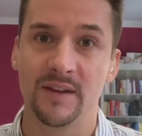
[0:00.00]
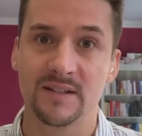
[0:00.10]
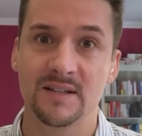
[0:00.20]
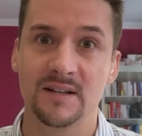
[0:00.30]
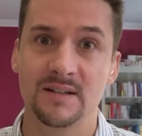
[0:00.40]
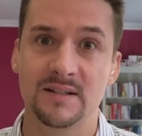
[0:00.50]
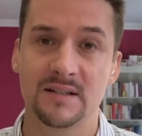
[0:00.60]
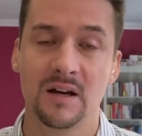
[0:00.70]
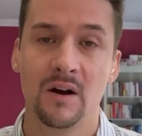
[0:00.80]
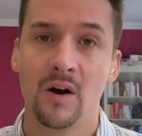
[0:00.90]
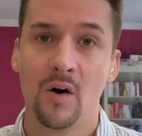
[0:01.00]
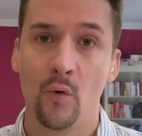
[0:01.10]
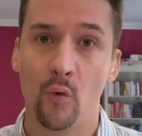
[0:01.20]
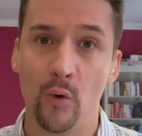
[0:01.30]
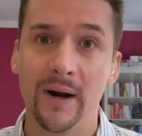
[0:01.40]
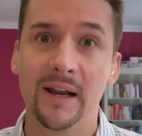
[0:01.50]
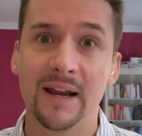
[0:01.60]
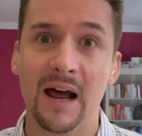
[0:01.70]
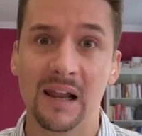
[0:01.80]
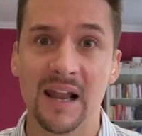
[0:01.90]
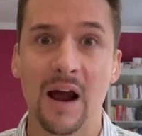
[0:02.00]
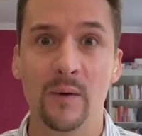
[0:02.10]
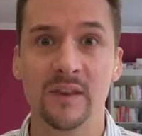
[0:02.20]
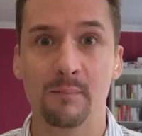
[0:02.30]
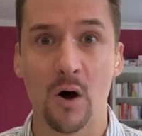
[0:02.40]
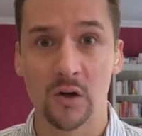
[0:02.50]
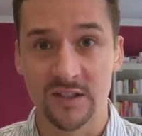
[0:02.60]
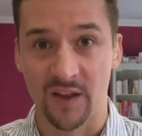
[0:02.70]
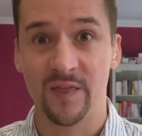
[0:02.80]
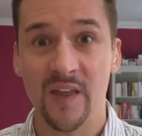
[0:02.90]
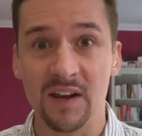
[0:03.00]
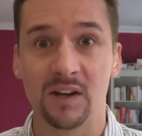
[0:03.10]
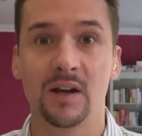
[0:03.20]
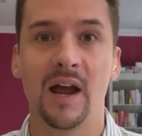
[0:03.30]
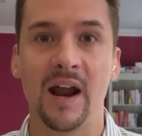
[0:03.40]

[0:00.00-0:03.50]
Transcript: This is really allowing the model to think